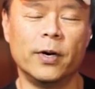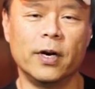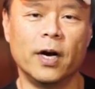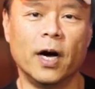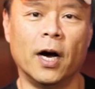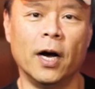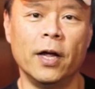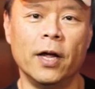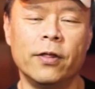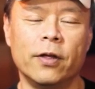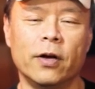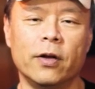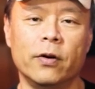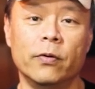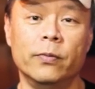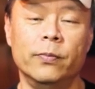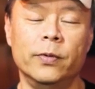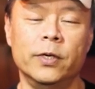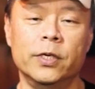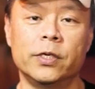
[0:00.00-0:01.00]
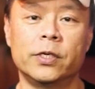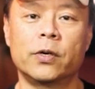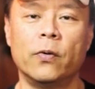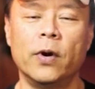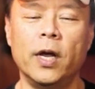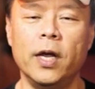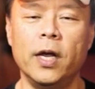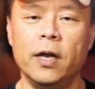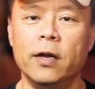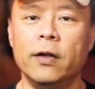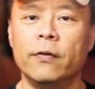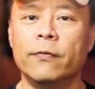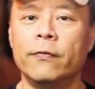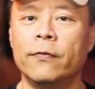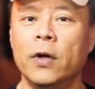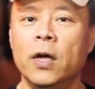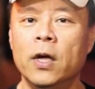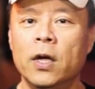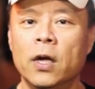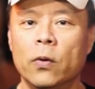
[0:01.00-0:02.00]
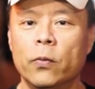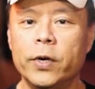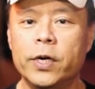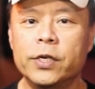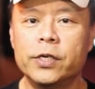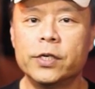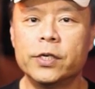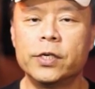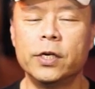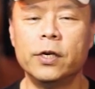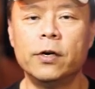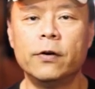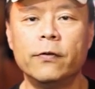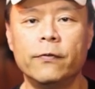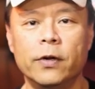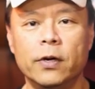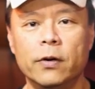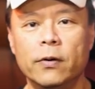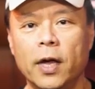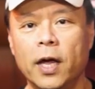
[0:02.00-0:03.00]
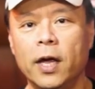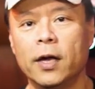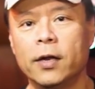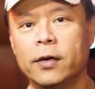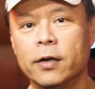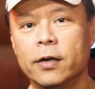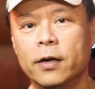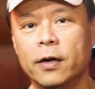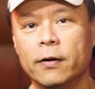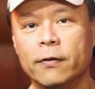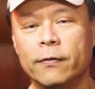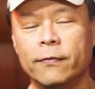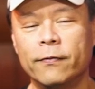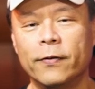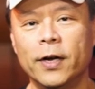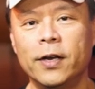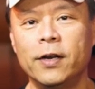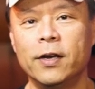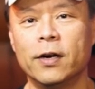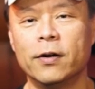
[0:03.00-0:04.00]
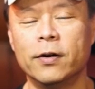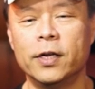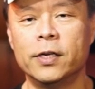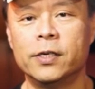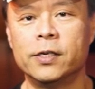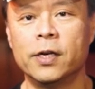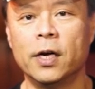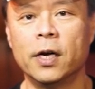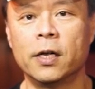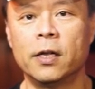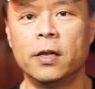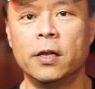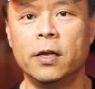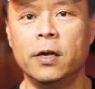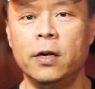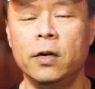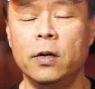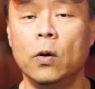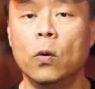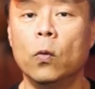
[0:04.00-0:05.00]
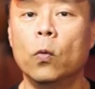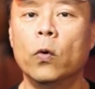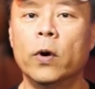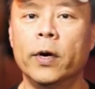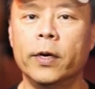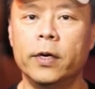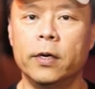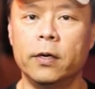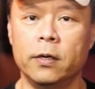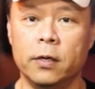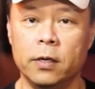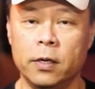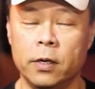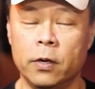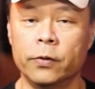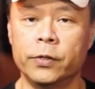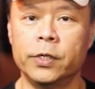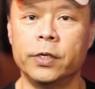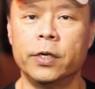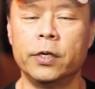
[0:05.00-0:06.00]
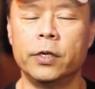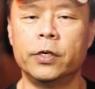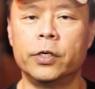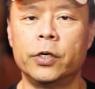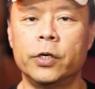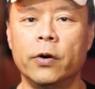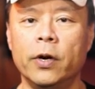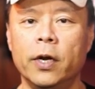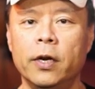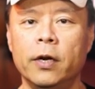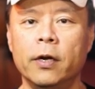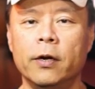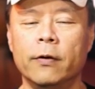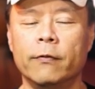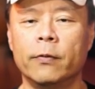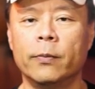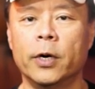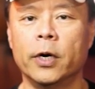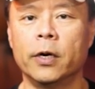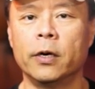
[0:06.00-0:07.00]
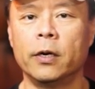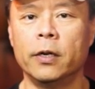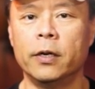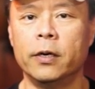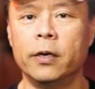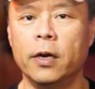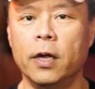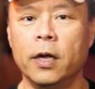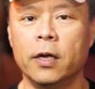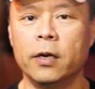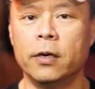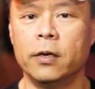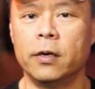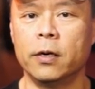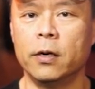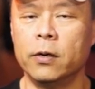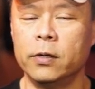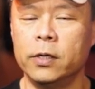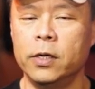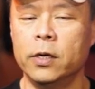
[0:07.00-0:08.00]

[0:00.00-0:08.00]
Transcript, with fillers: But I thought it would be just great if we could just interview and uh, find out exactly what goes into the training of a model and, and uh,